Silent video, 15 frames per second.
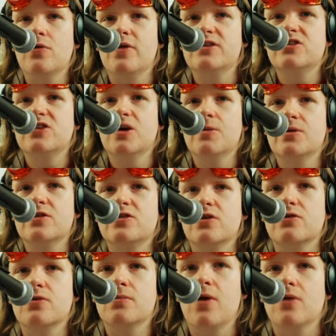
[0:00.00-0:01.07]
then determine the
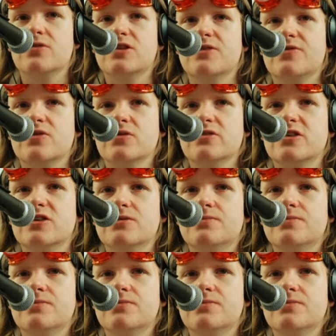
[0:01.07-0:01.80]
total block difficulty.